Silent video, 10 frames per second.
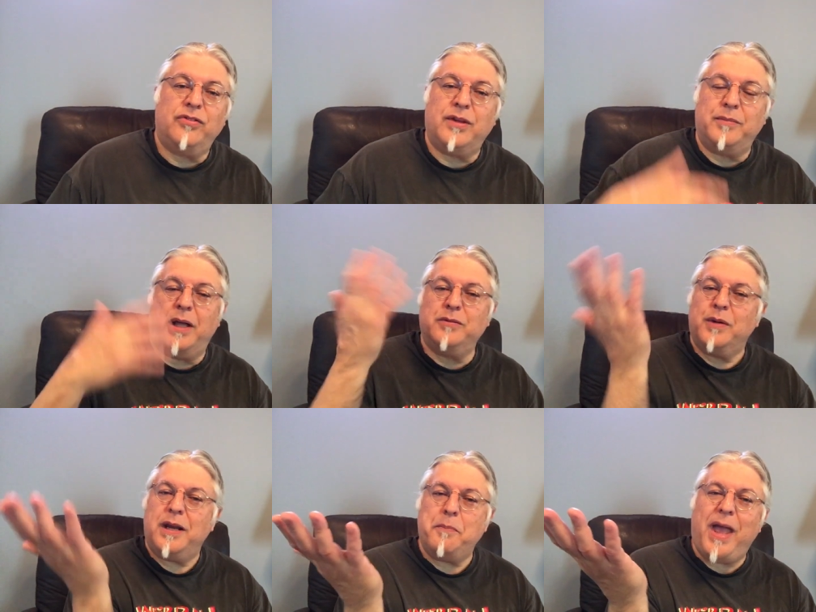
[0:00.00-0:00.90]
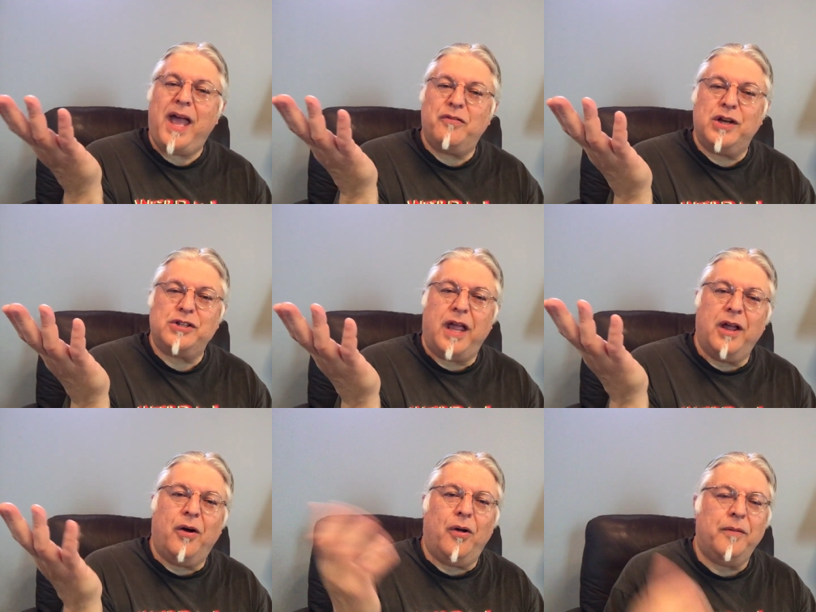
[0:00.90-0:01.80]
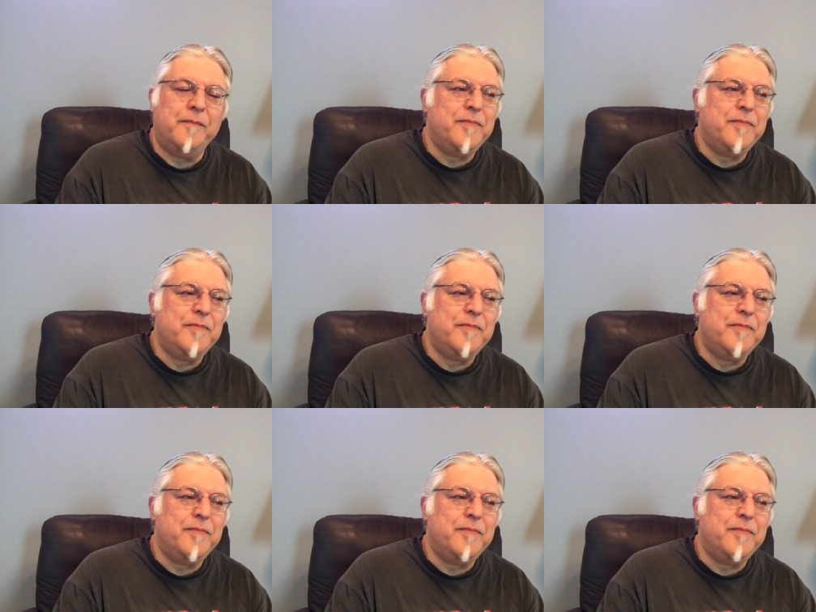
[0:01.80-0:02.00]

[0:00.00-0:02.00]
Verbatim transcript: sometimes we get a bad rich a-hole.